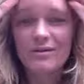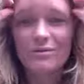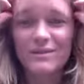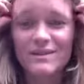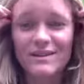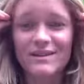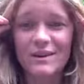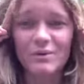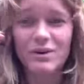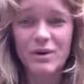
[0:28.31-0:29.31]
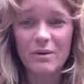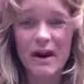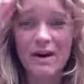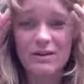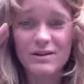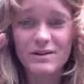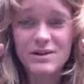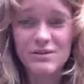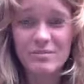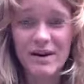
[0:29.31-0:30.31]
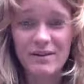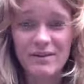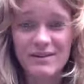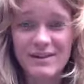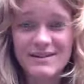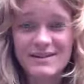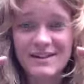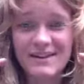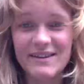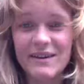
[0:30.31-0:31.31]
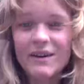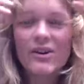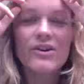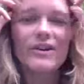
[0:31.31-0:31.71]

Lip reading: was that they would grow out to about this length here,